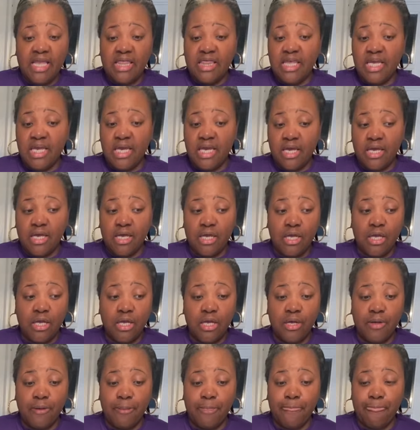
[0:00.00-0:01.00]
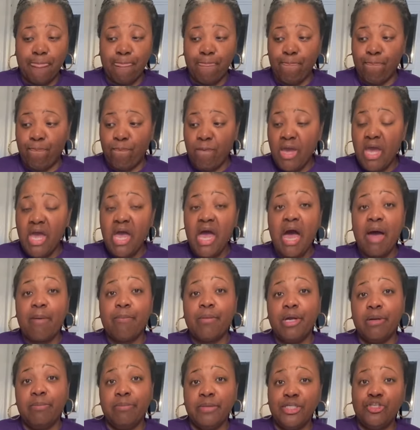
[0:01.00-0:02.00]
Then I'm
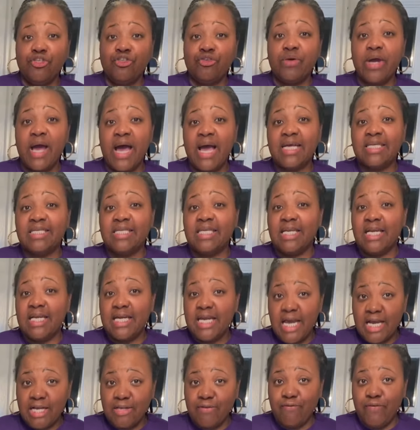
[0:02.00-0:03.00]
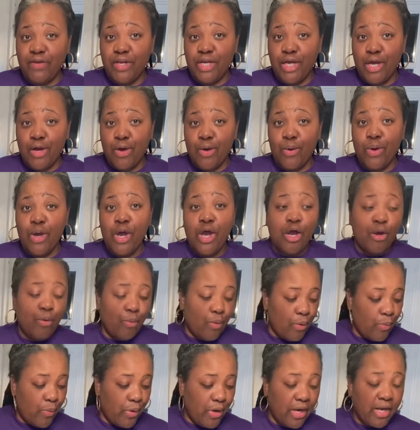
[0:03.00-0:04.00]
gonna meet you guys in the next video
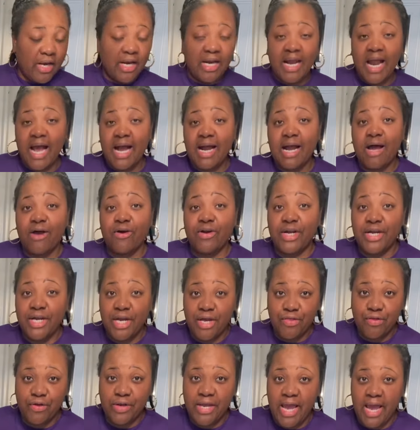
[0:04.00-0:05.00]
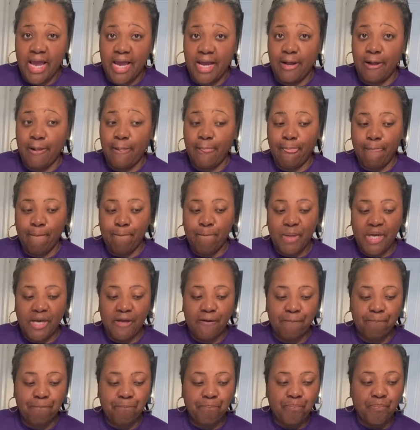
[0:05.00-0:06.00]
where we're gonna knock out another cake. But
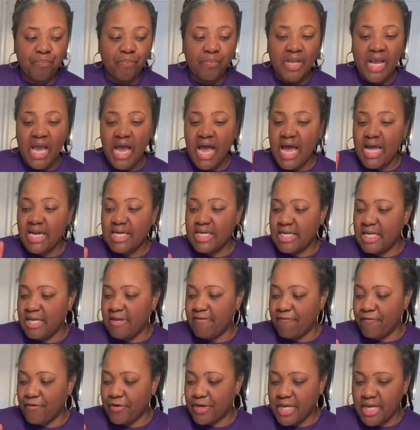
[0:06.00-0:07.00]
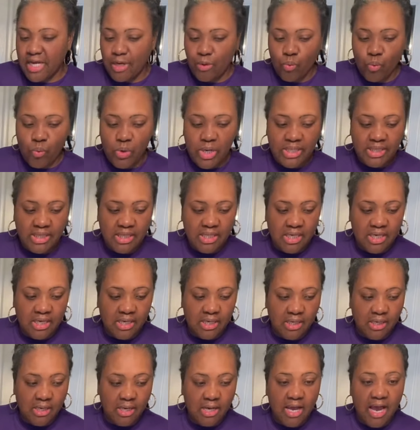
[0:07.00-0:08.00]
I did forget one
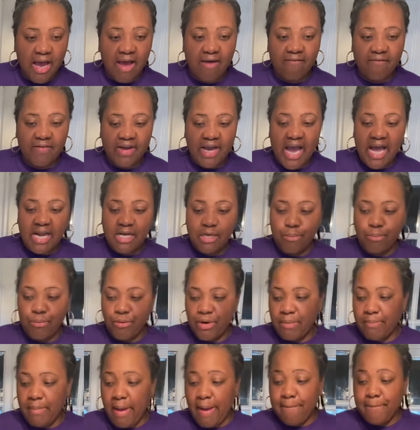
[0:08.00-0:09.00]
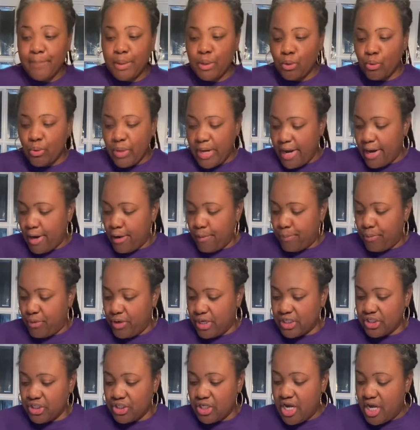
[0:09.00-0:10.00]
thing. I forgot to bring my blue
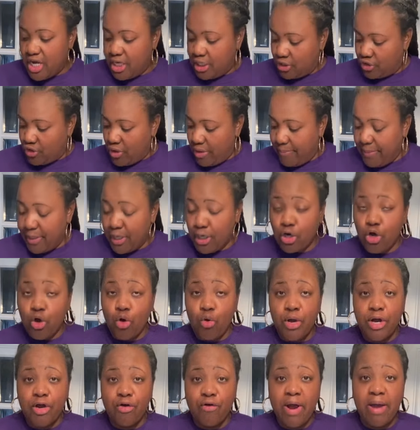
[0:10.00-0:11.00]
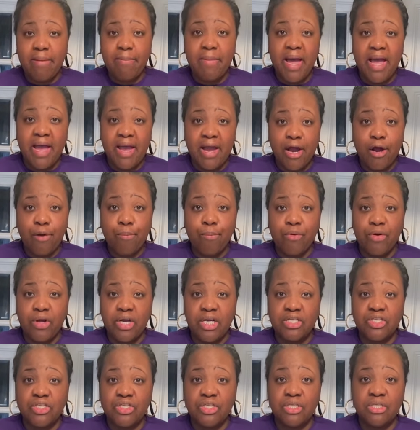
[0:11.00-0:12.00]
airbrush. So I'm gonna go and grab my
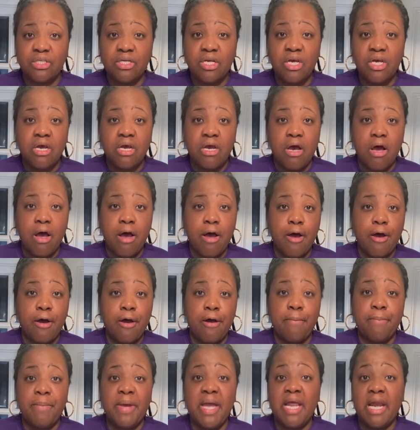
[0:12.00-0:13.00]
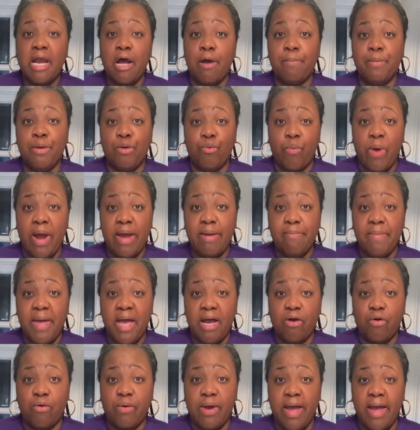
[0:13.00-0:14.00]
airbrush, and I'll be right
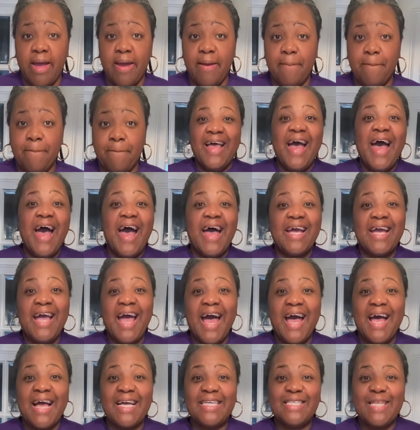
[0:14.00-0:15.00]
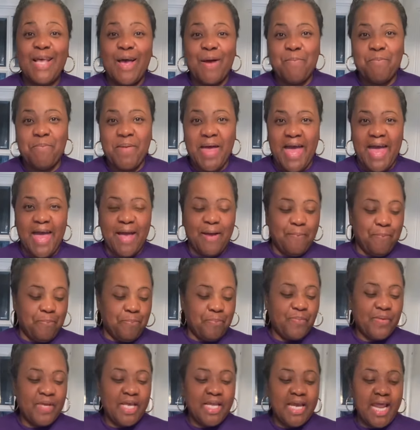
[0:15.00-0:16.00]
back, okay? Hi guys, I'm back.
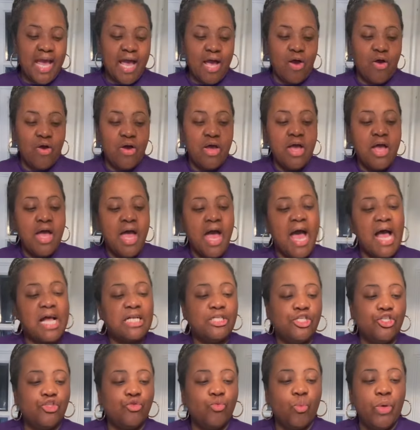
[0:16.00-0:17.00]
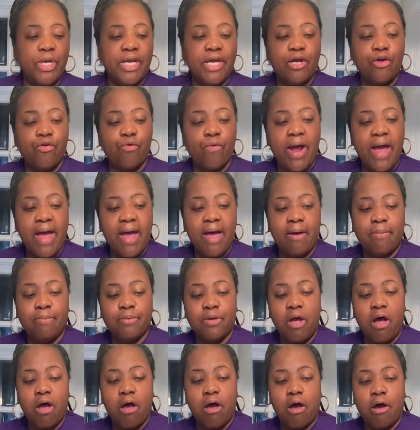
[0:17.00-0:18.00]
Now, I just went and grabbed
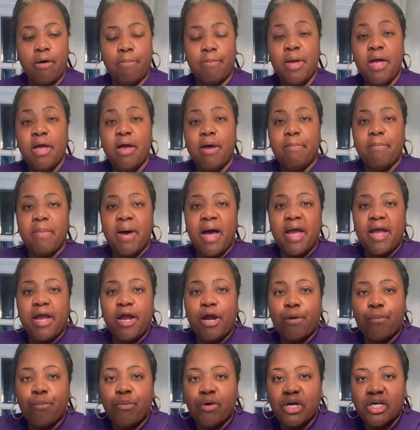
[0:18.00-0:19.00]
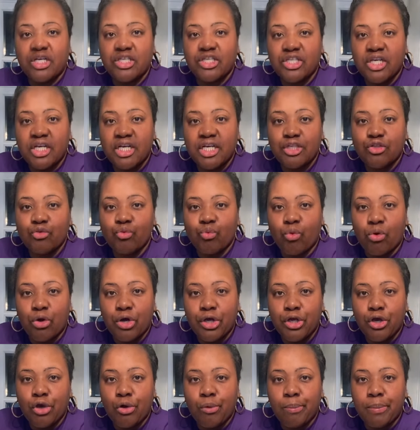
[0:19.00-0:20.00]
my airbrush. It's
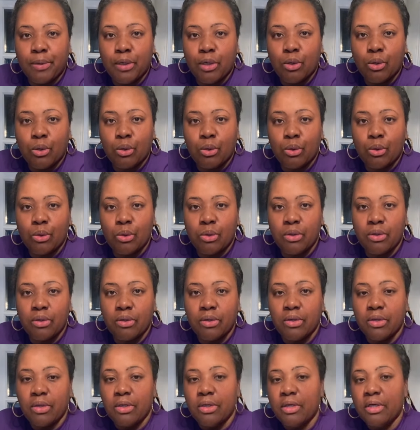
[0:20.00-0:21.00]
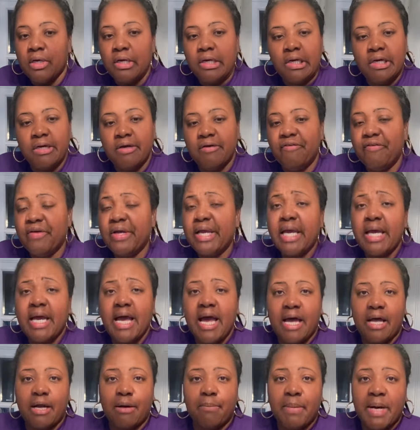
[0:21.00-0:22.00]
royal blue. Forget
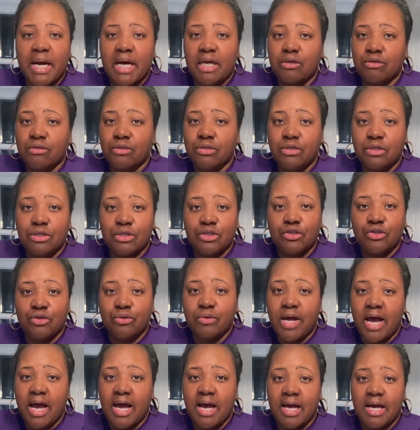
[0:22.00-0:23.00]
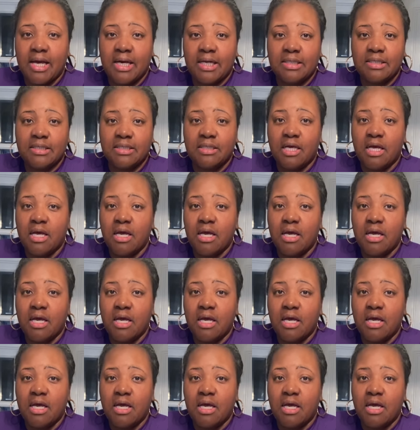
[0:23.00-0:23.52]
how the bottle looks, you guys.